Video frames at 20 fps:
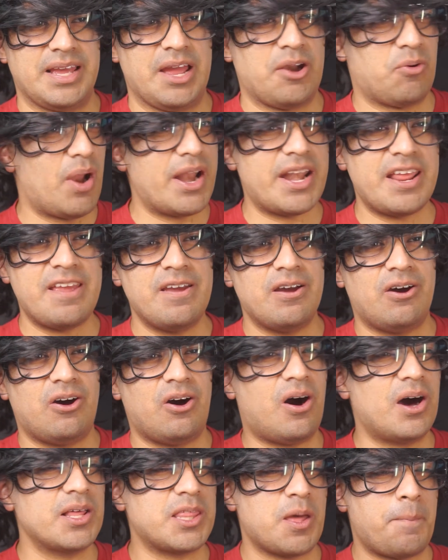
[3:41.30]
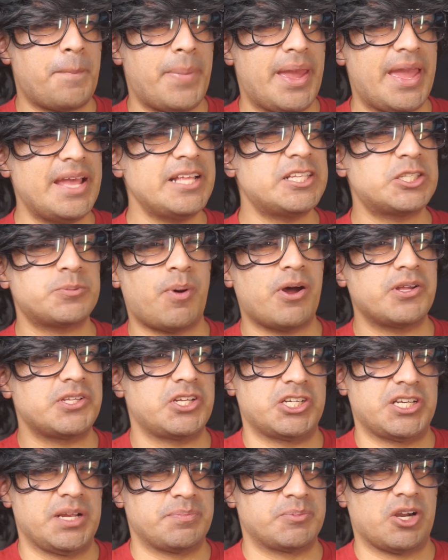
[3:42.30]
Get ready, all the paid
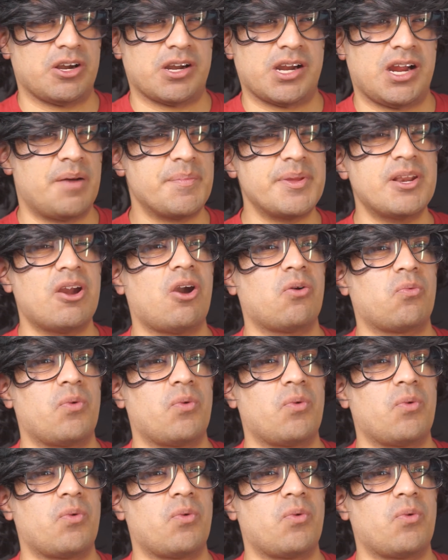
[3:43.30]
sponsorships are coming our